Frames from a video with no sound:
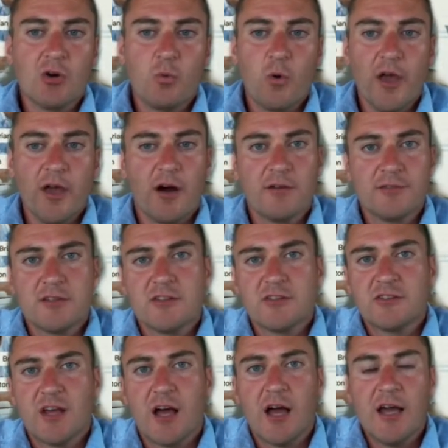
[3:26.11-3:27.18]
way off to the
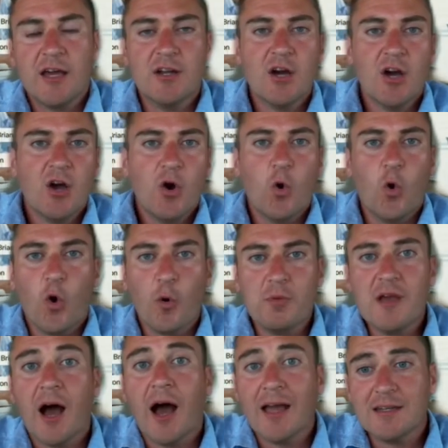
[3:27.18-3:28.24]
side or
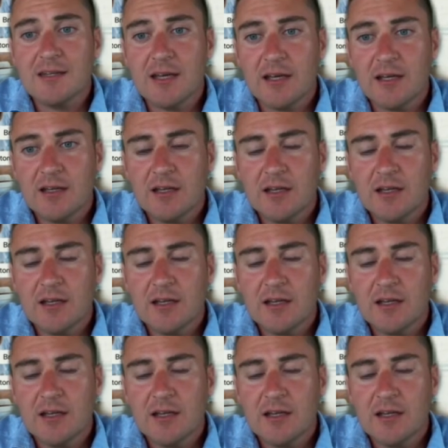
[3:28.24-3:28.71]
behind it.